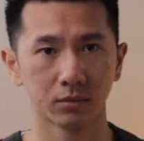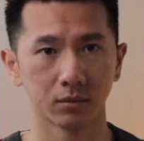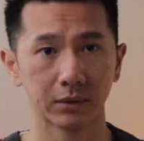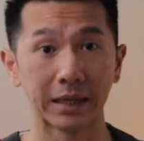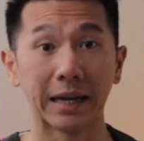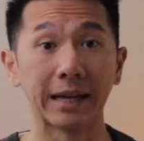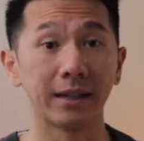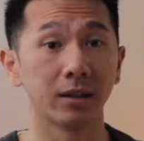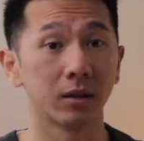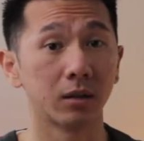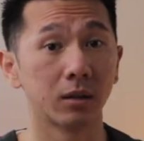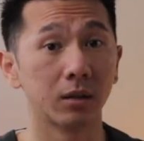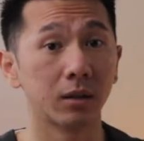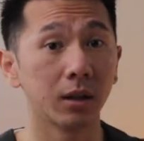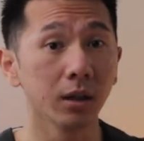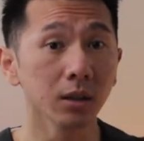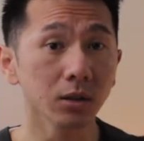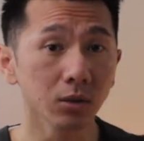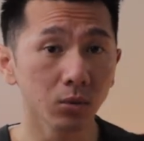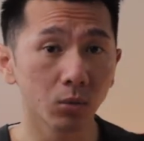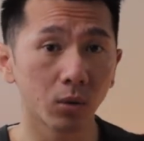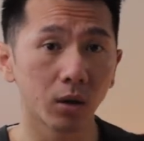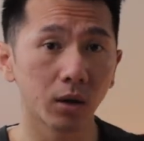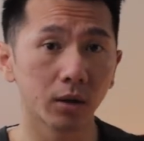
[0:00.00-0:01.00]
And
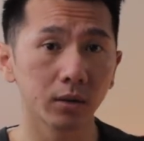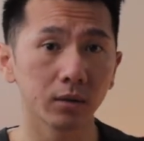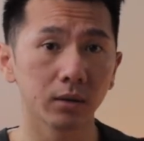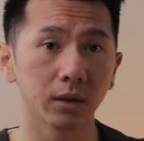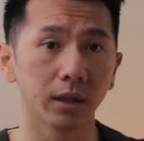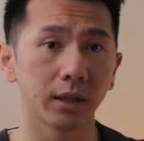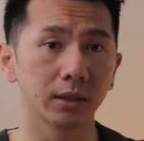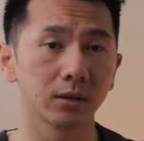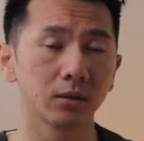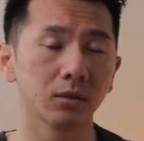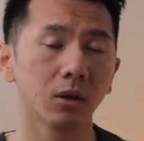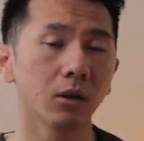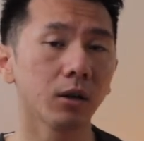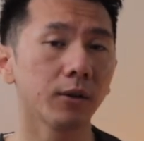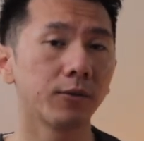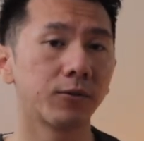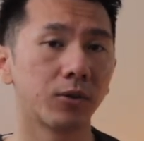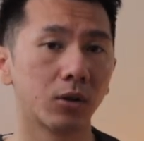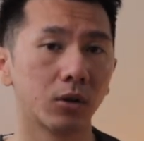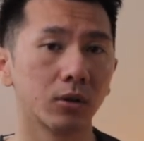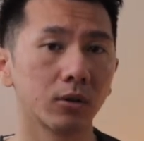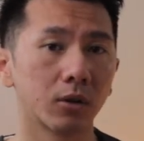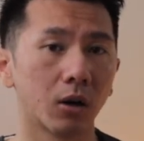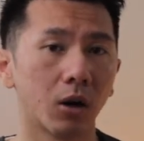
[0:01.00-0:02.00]
this one is not a
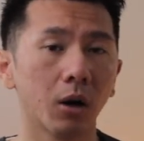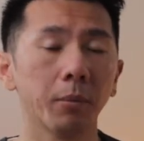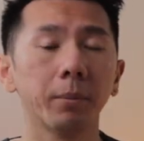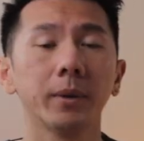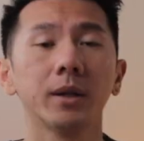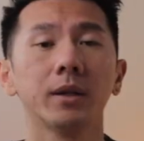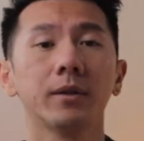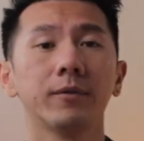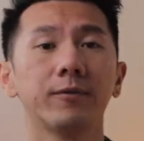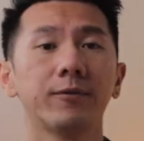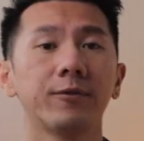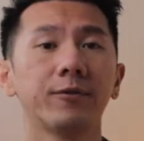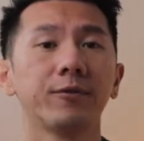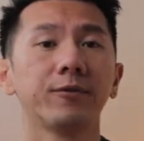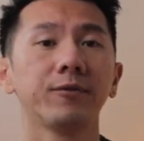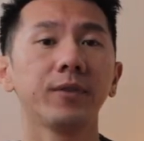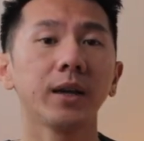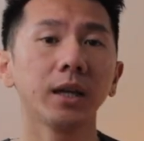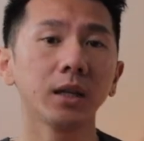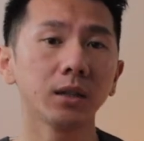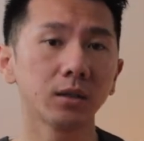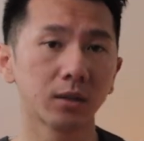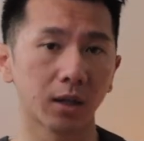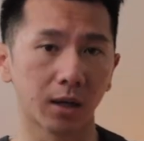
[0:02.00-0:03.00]
phone call, but a
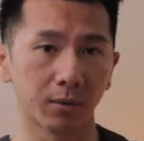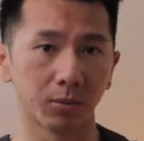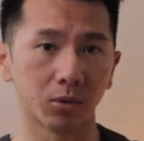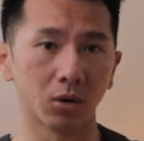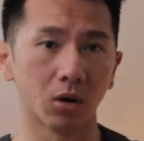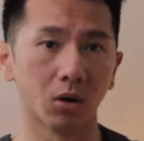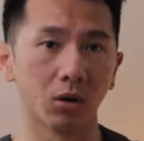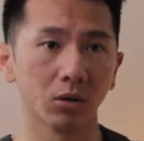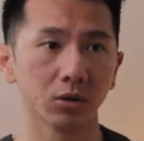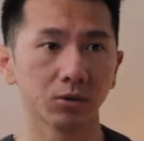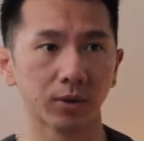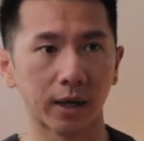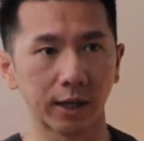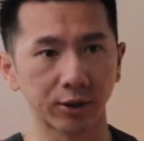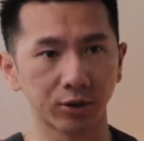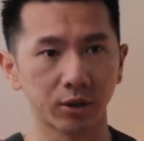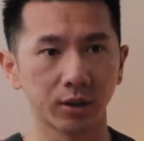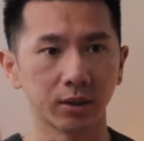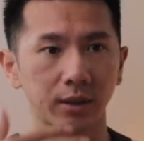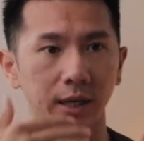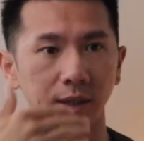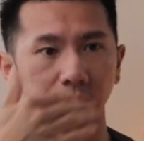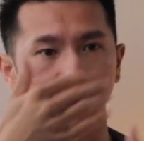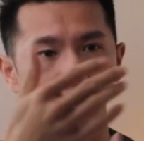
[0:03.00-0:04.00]
FaceTime call, so I actually
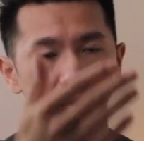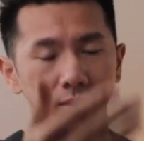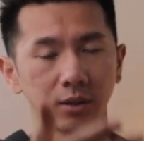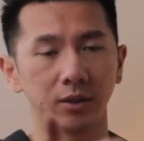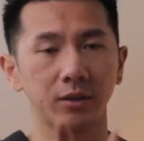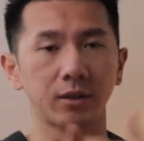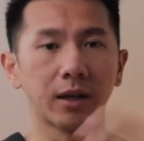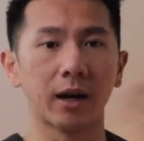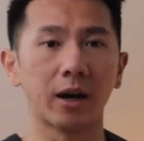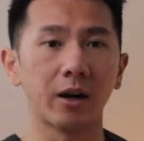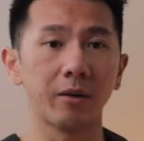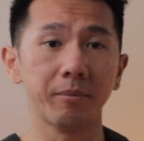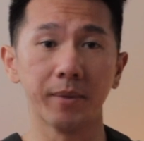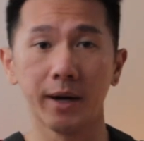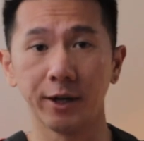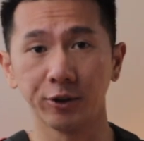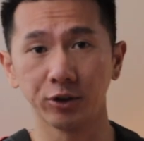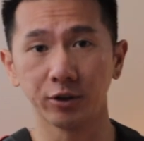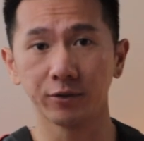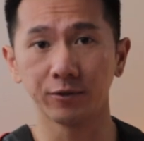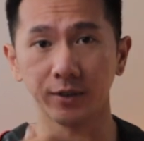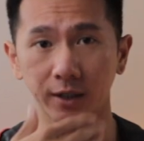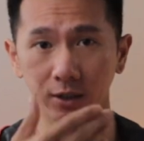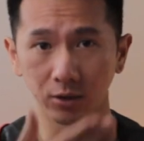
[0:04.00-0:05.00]
get to see the hiring
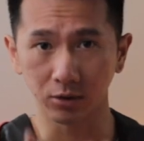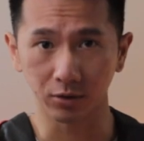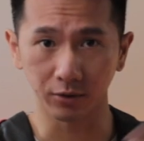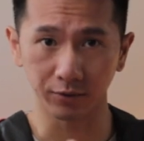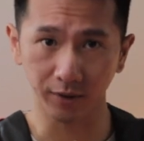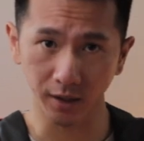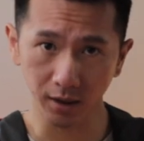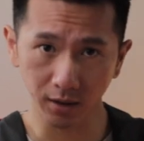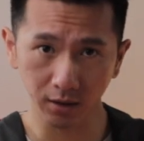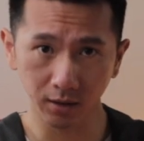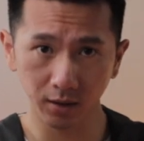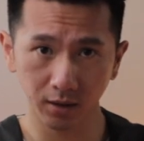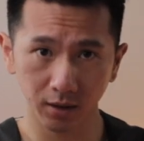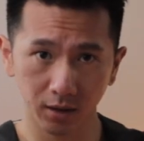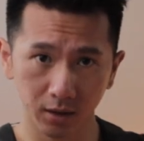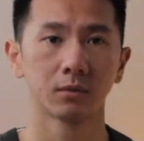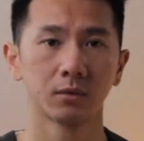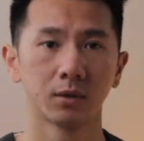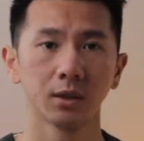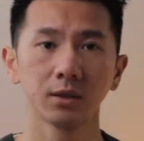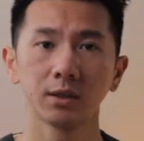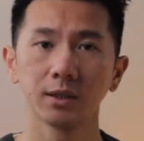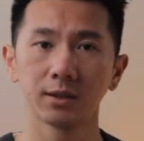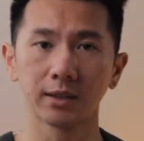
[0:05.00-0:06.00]
manager face to face.
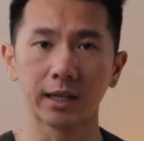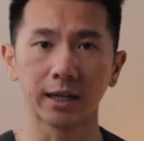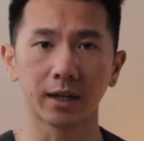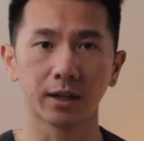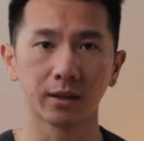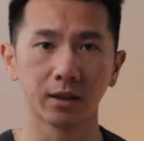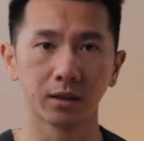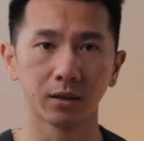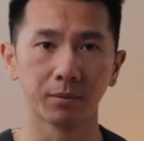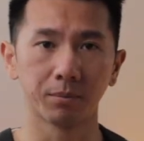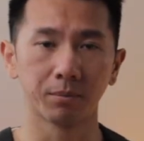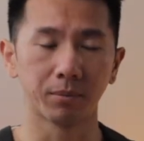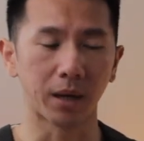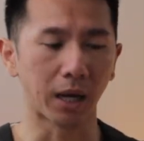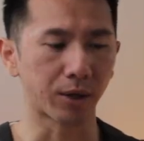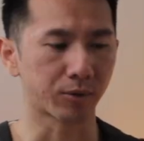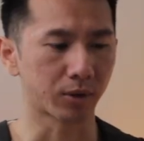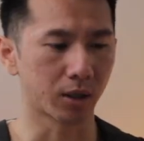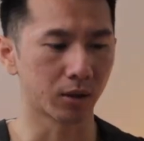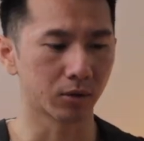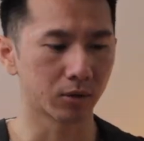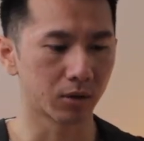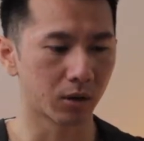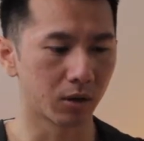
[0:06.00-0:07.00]
This is like another
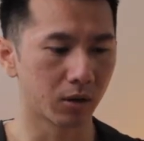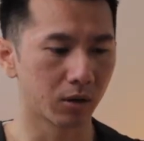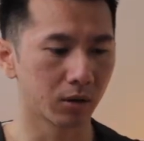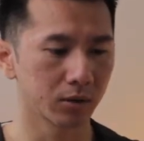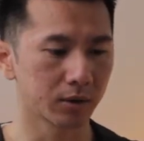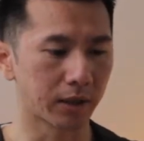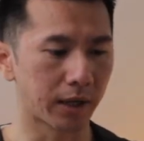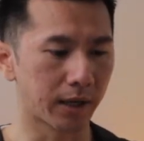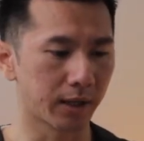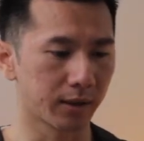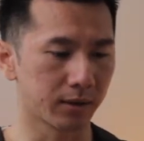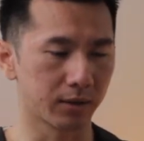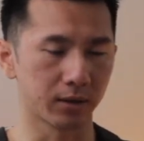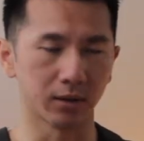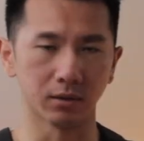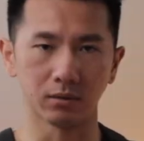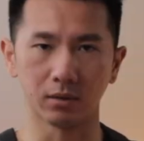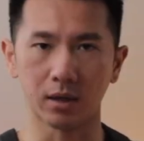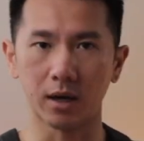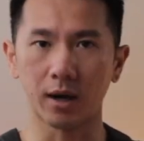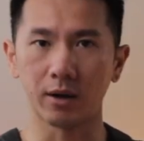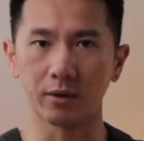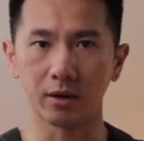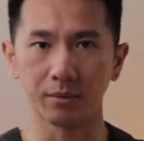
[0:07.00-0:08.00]
background call that uh,
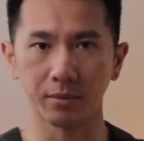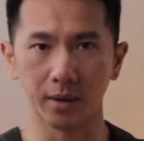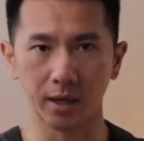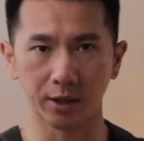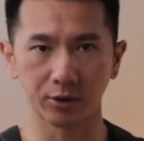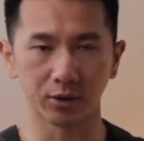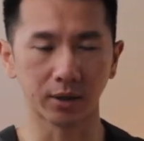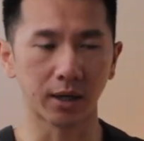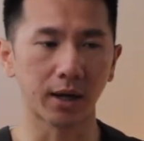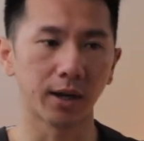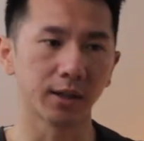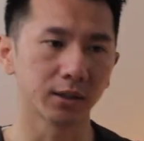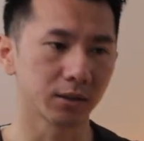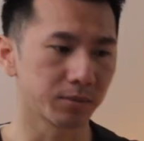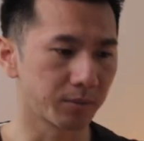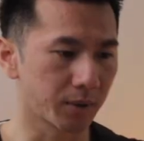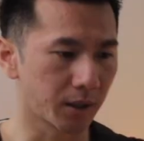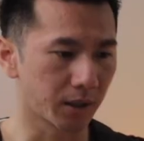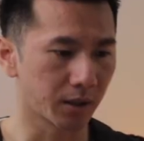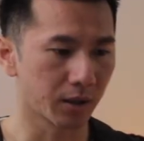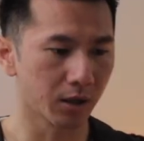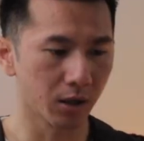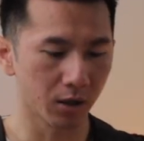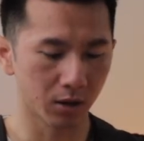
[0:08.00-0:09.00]
the hiring manager asked
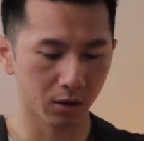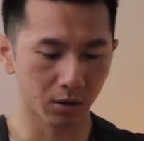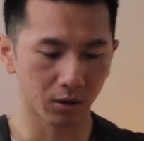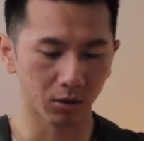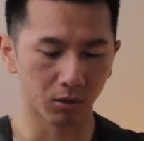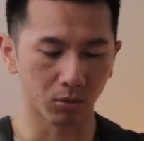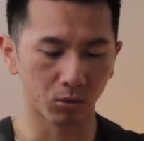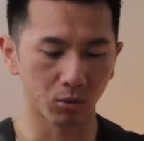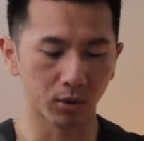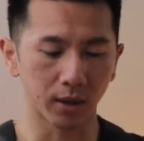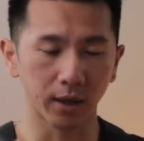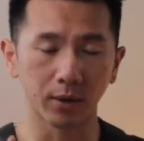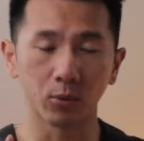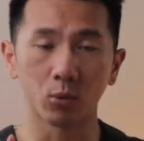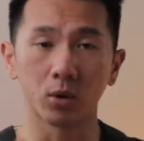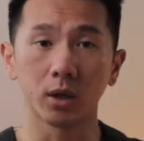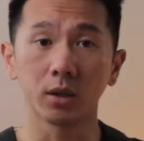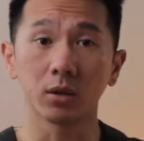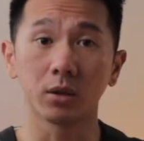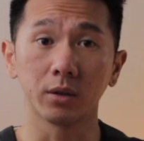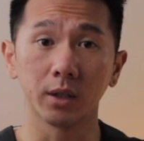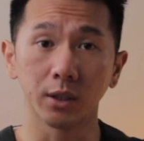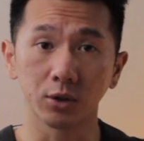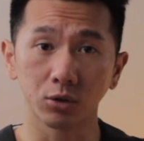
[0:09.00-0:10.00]
me, will I
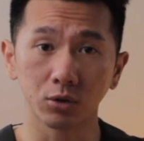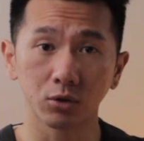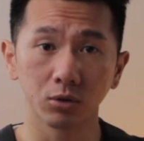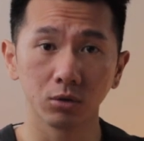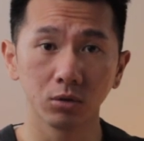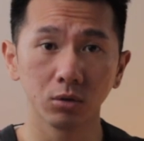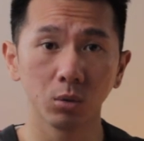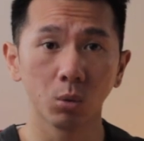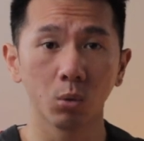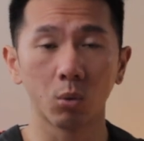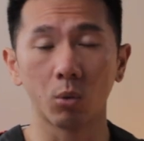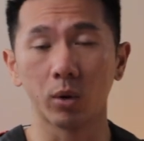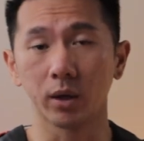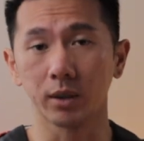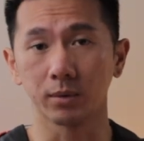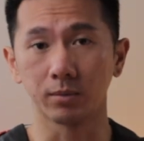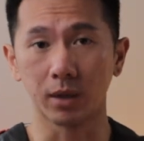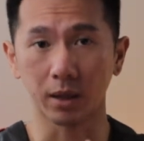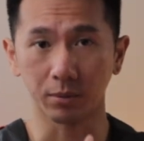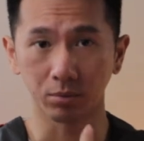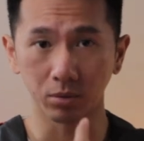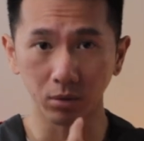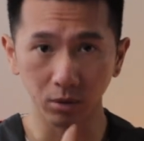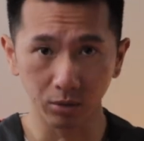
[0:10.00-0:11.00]
work on at school? What is
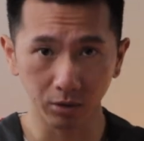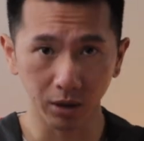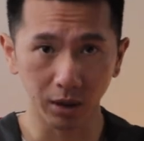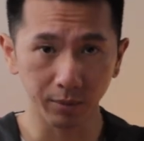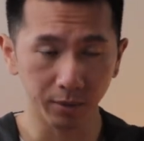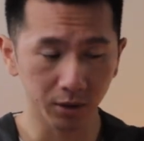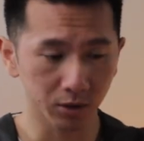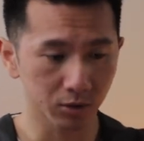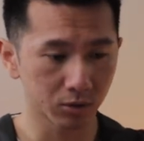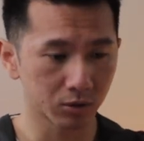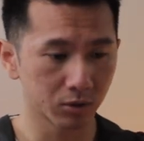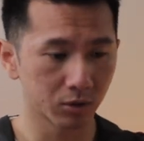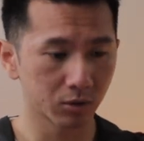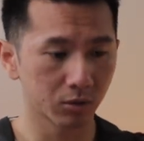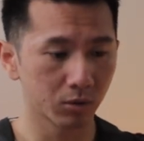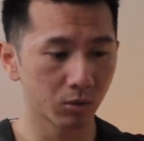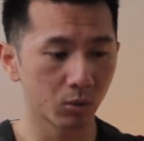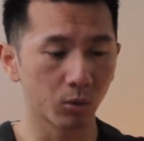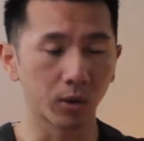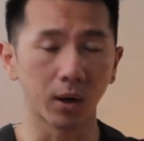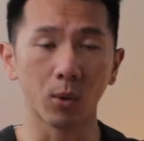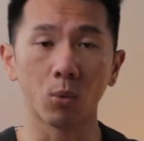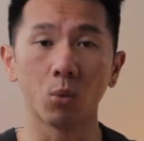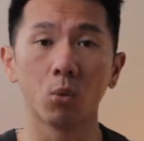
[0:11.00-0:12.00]
my program at school?
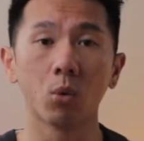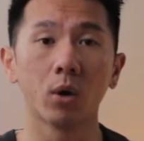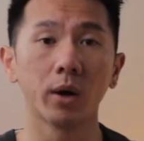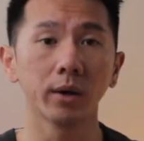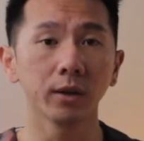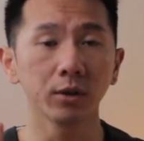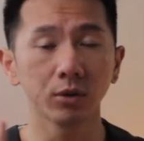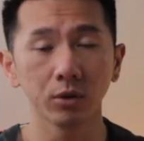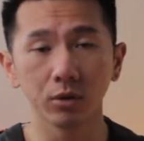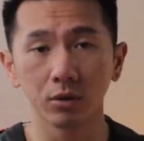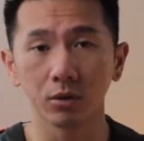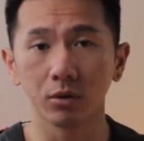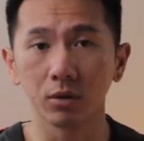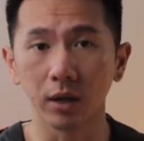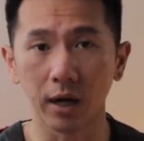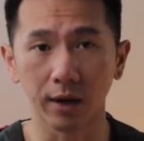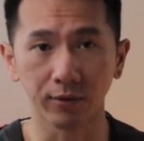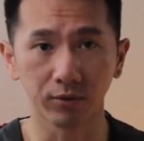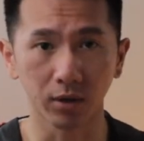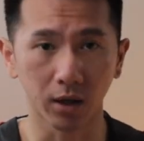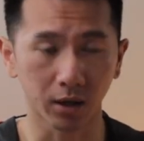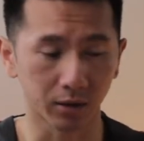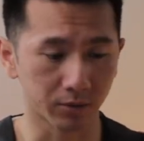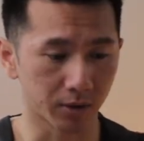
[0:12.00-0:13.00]
What I wanted to do
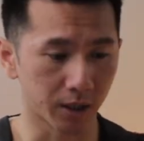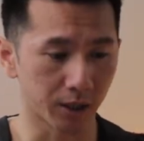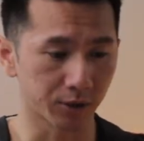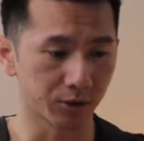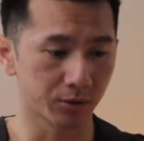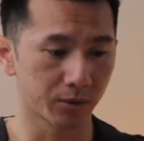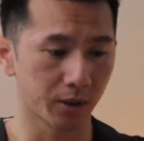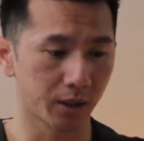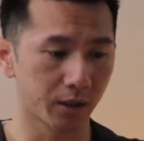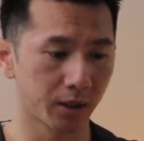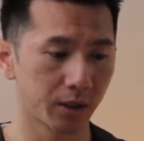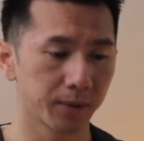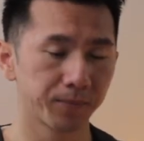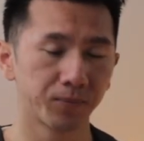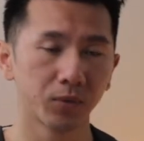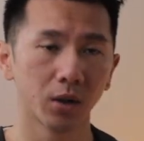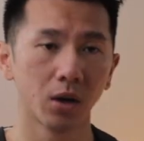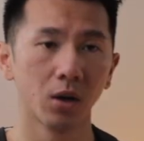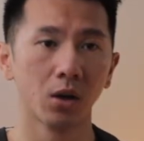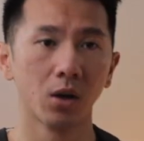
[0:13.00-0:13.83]
after I graduated?